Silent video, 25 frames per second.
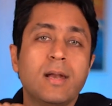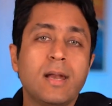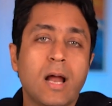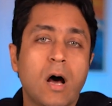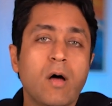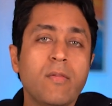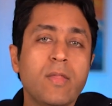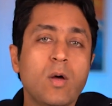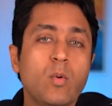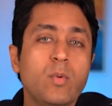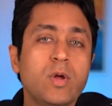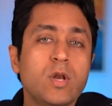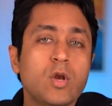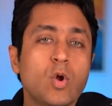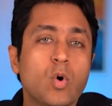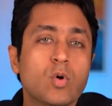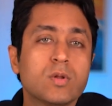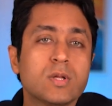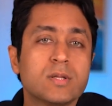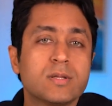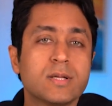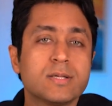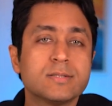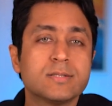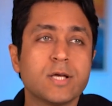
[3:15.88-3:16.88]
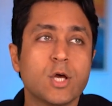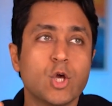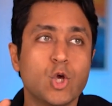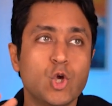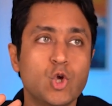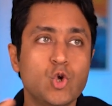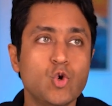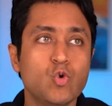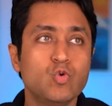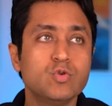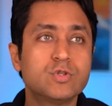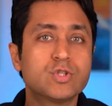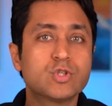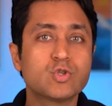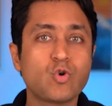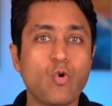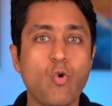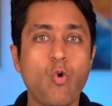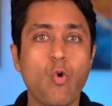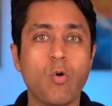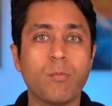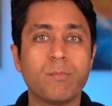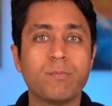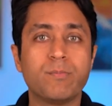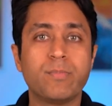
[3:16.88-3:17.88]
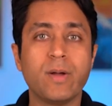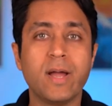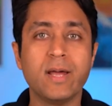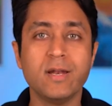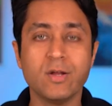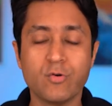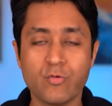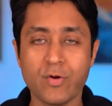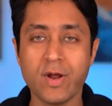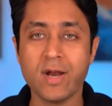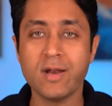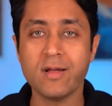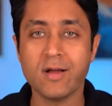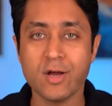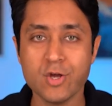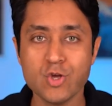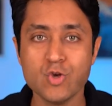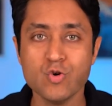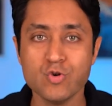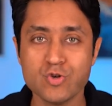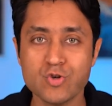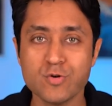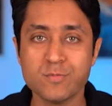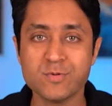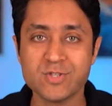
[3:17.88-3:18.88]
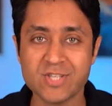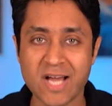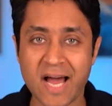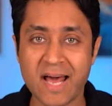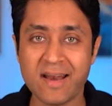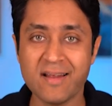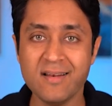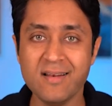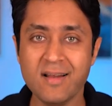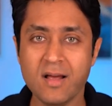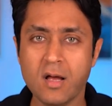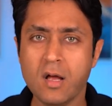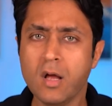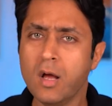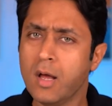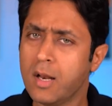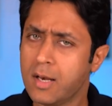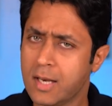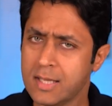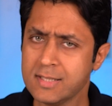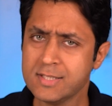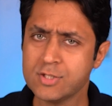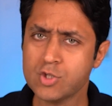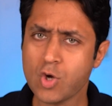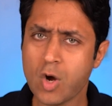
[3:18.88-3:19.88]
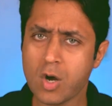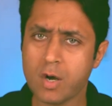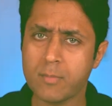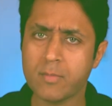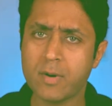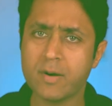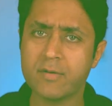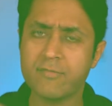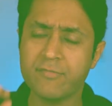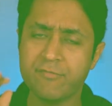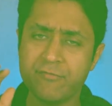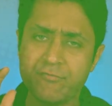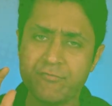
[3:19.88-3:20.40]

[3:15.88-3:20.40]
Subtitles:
now that we know that there's a huge scope in creating a YouTube channel, let's talk about